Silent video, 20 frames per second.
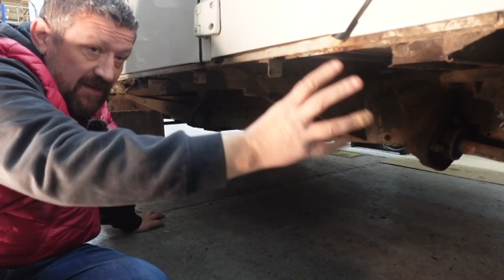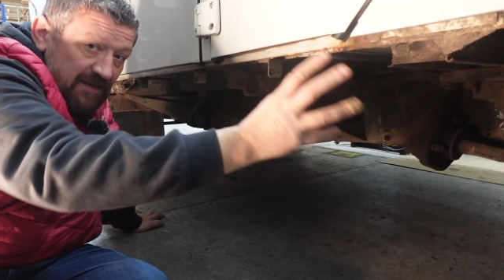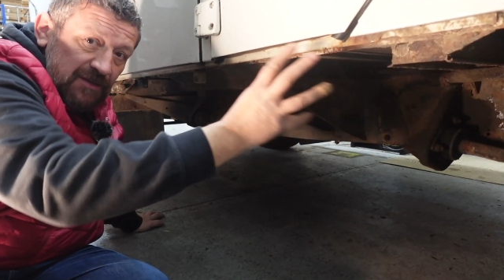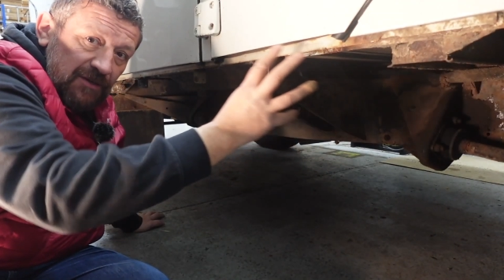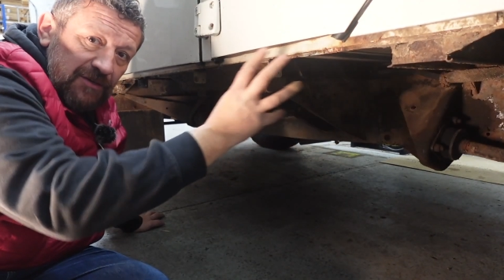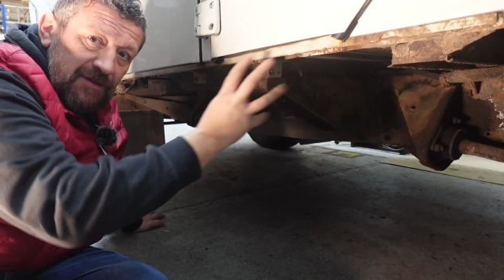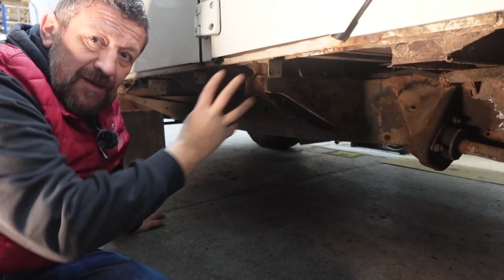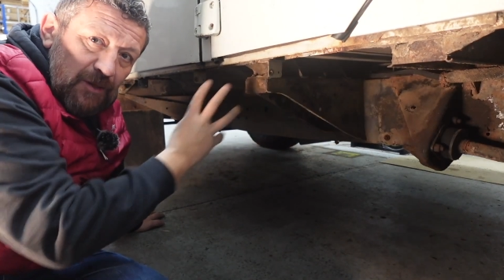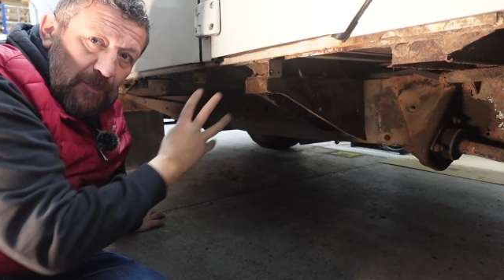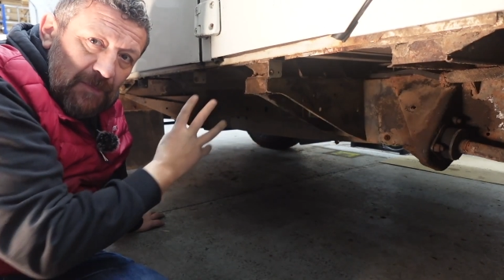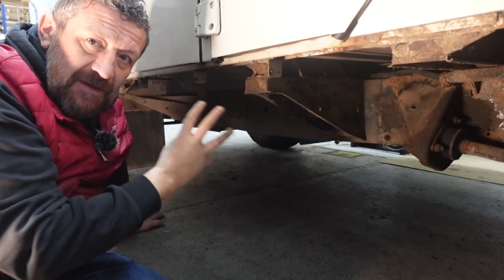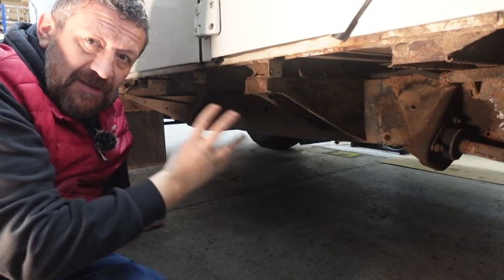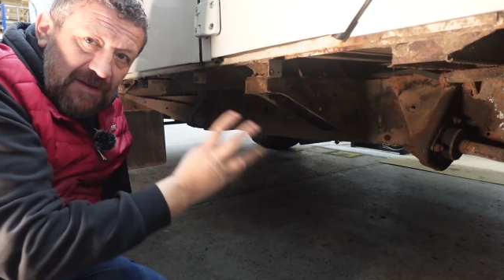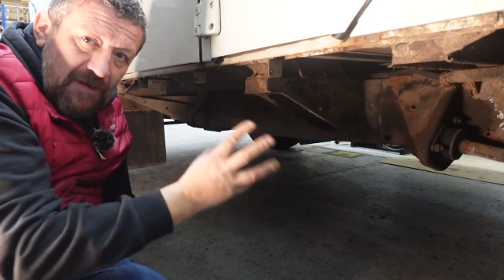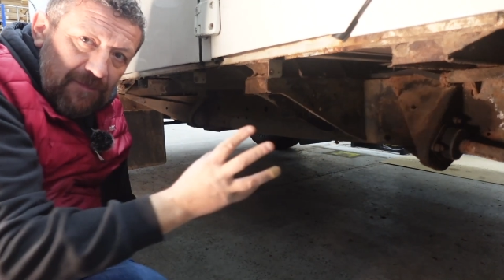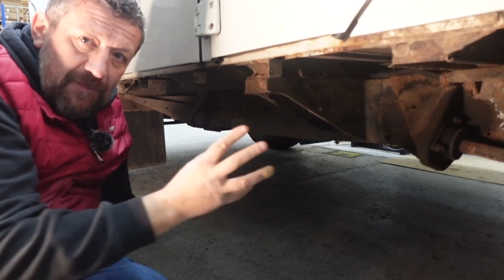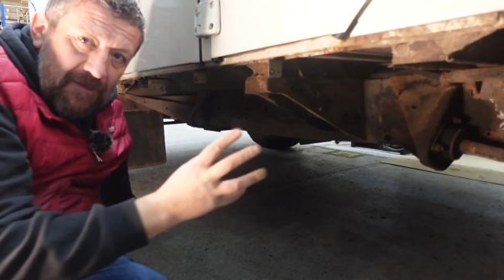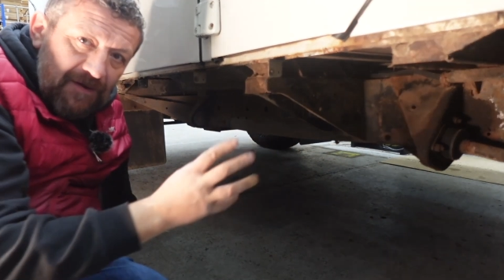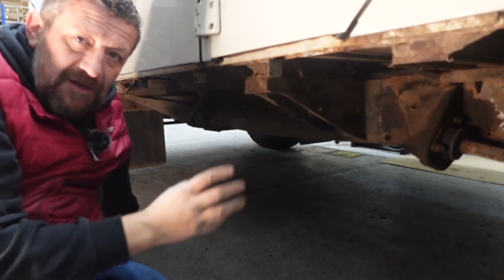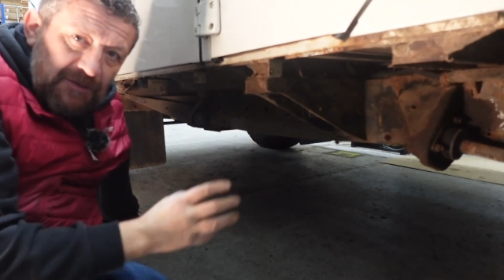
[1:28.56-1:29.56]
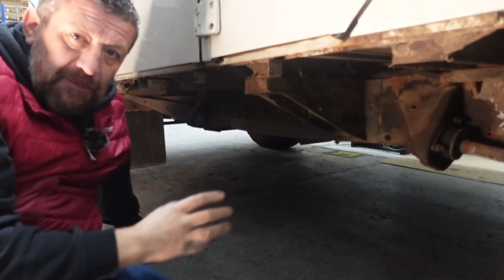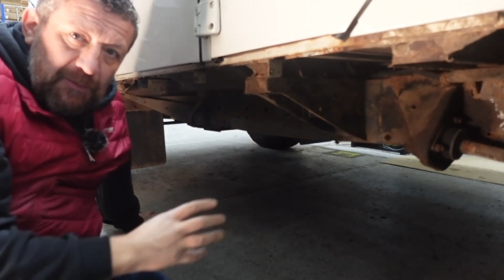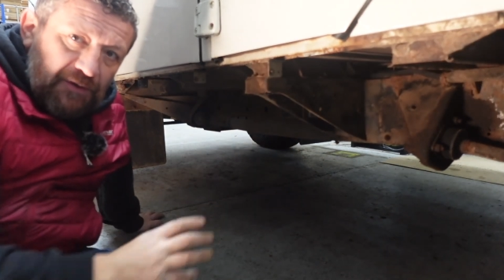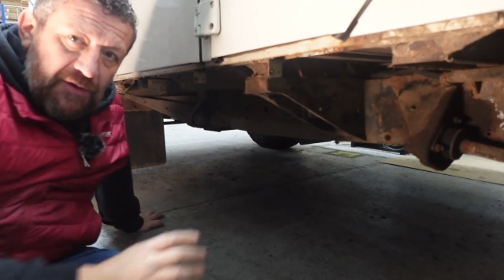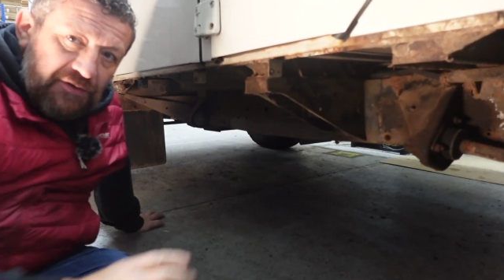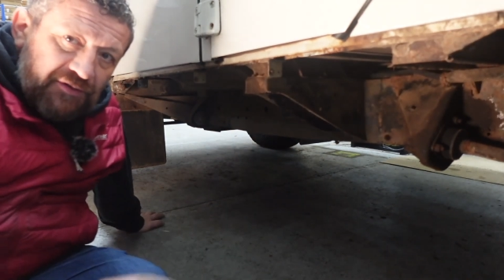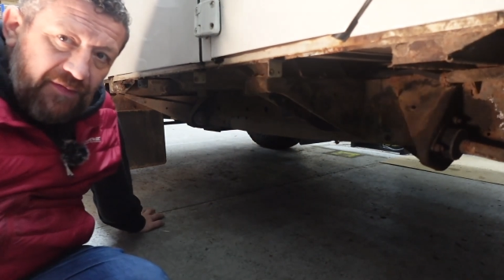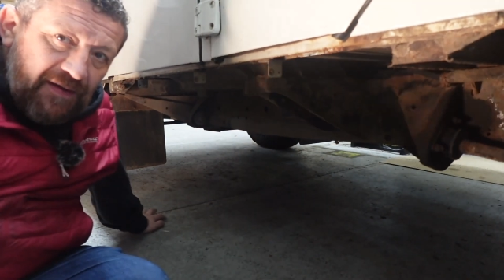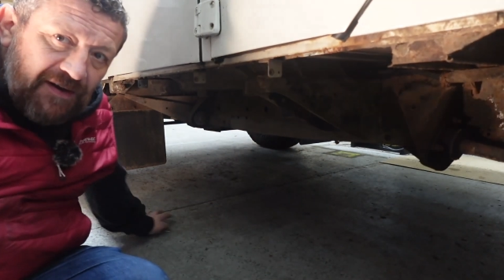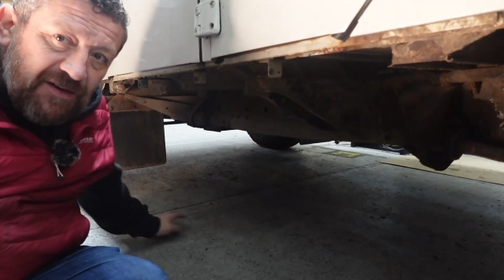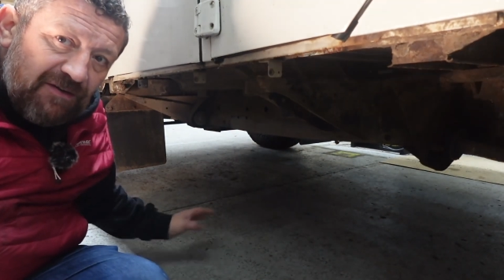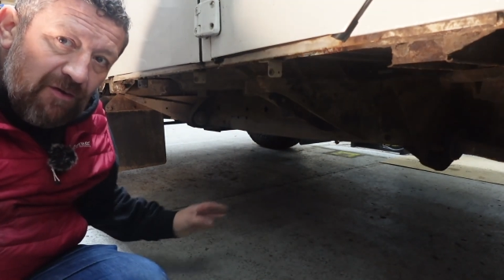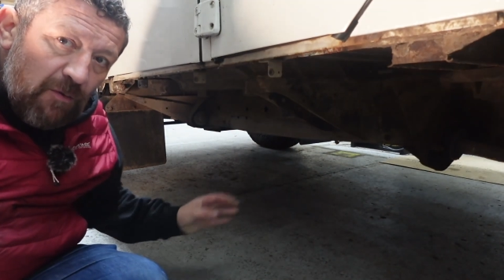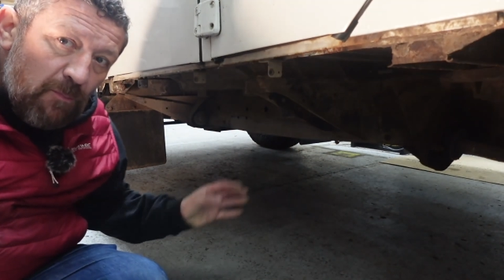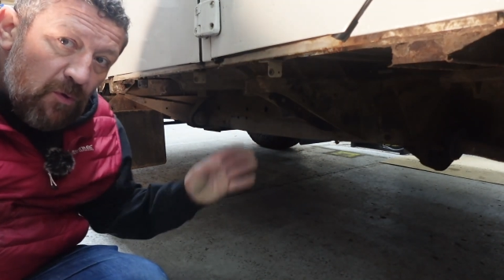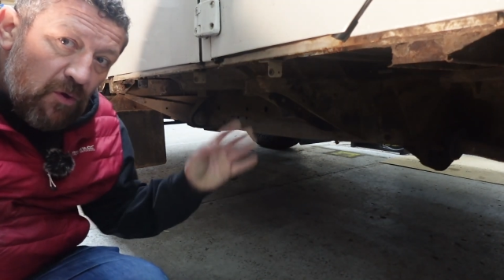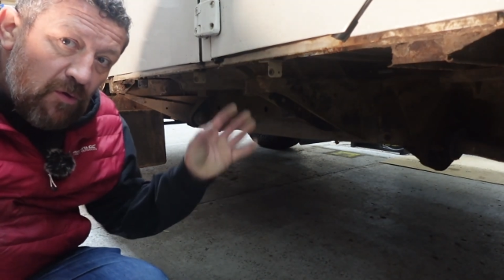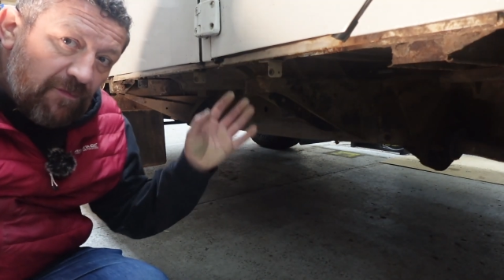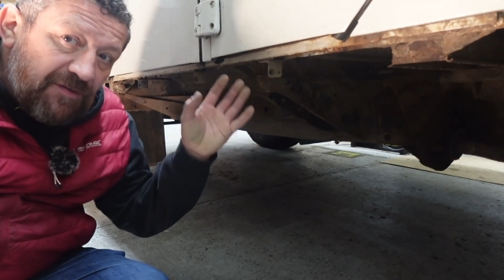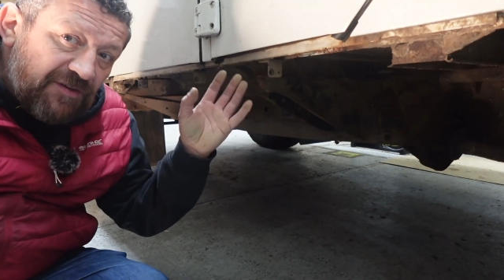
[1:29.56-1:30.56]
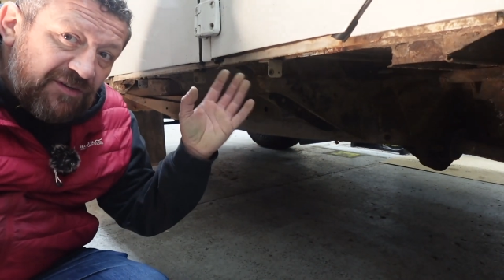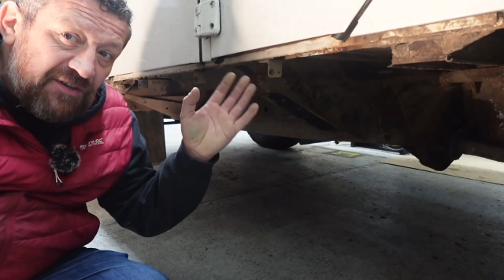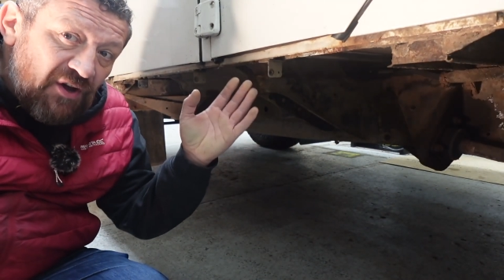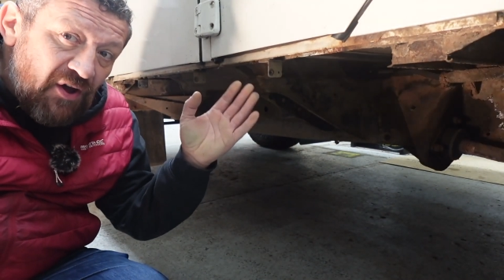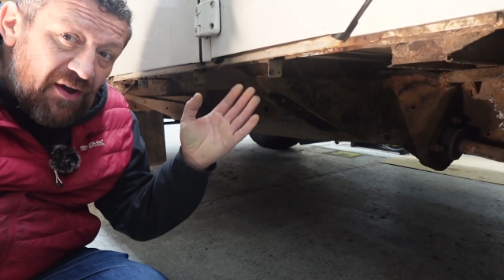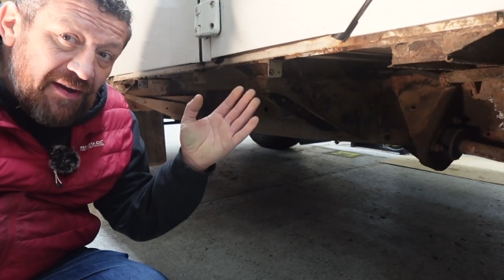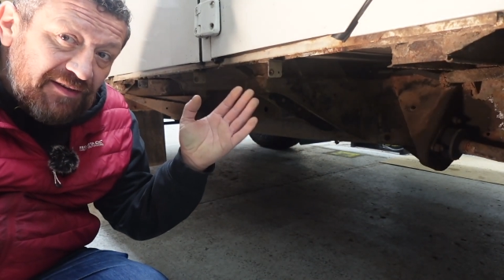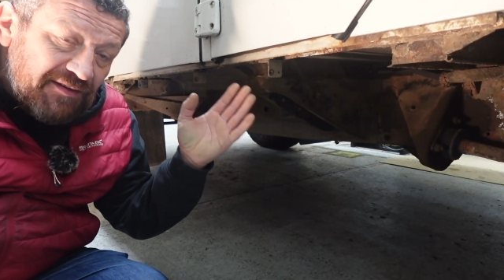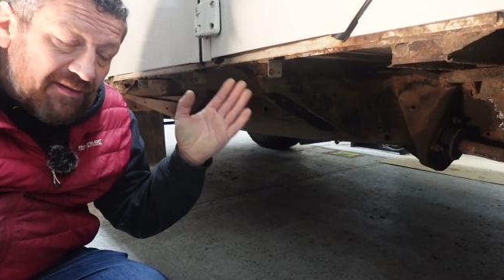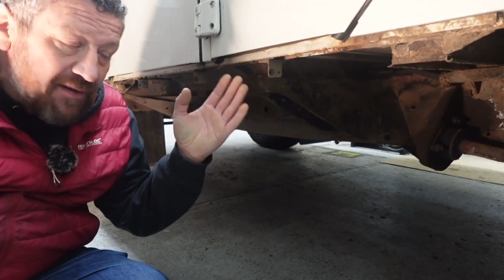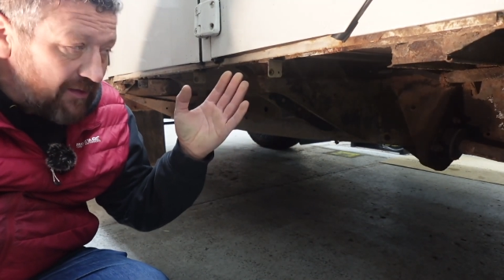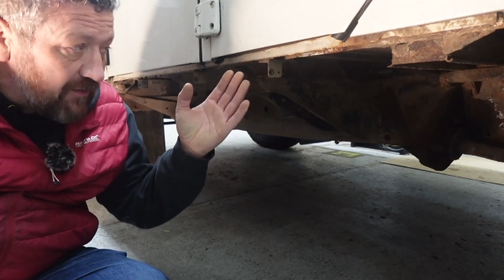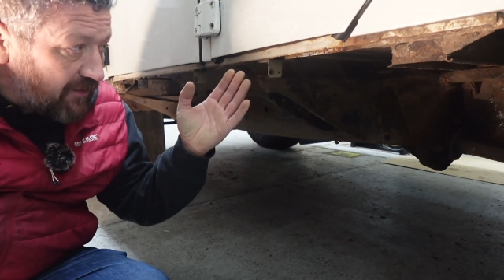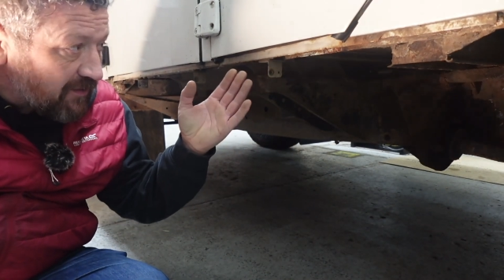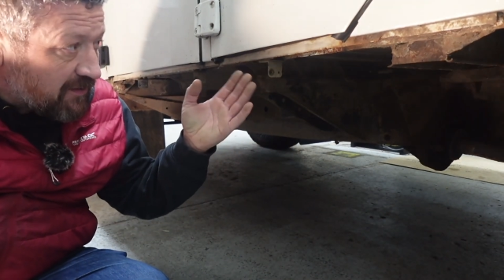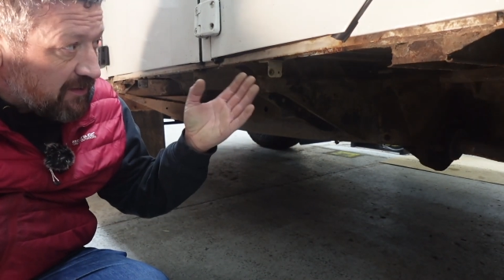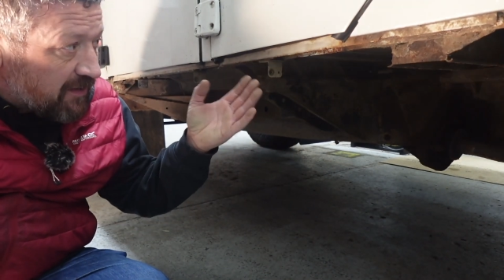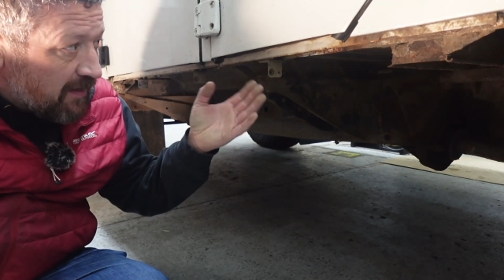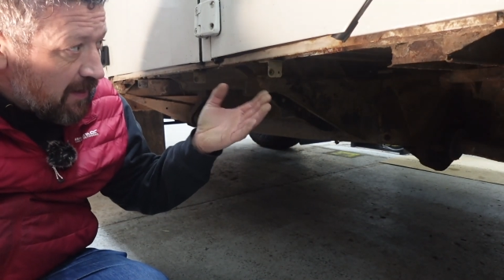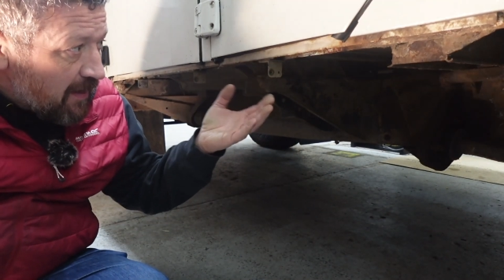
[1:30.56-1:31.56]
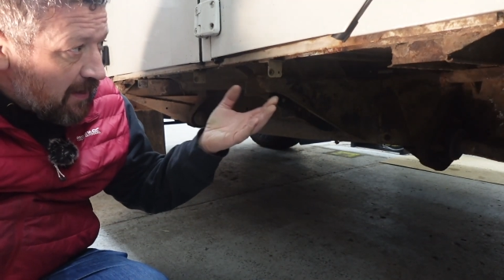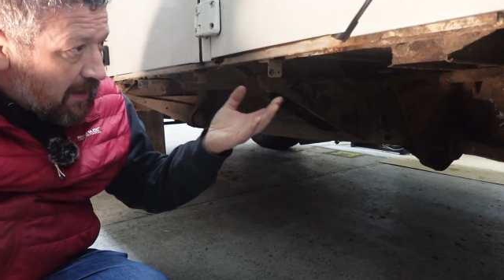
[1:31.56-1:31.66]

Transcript: this looks a little bit different is because I've actually removed the side sills.